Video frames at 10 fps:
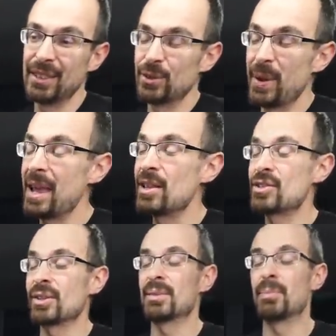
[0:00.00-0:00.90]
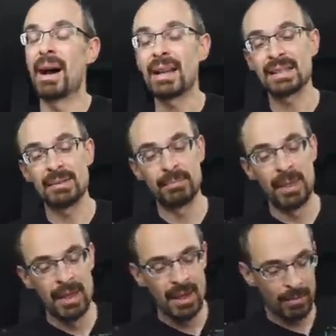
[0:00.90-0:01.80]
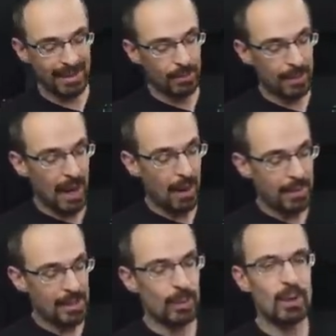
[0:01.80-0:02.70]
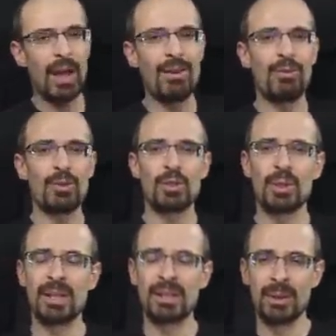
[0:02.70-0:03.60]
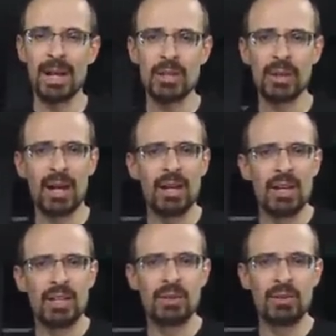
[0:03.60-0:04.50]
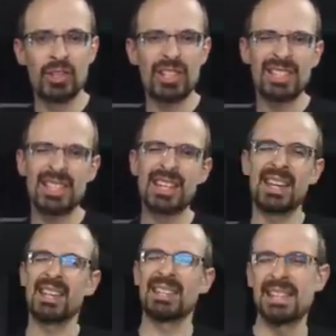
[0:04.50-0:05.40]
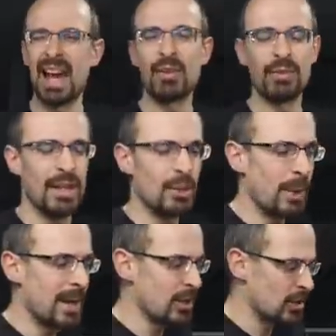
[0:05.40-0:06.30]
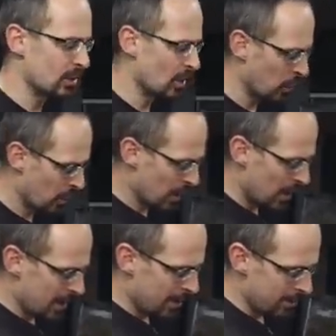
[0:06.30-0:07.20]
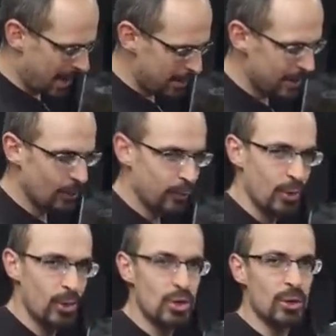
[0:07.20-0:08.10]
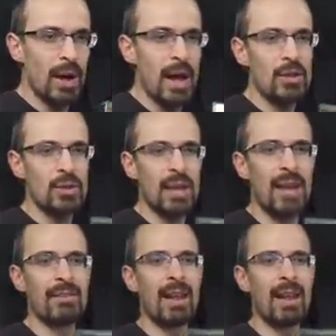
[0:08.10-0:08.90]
the drainage on the bottom, but the problem is when you have a fossorial tarantula, she will just dig inside of that drainage. So maybe in the future I should have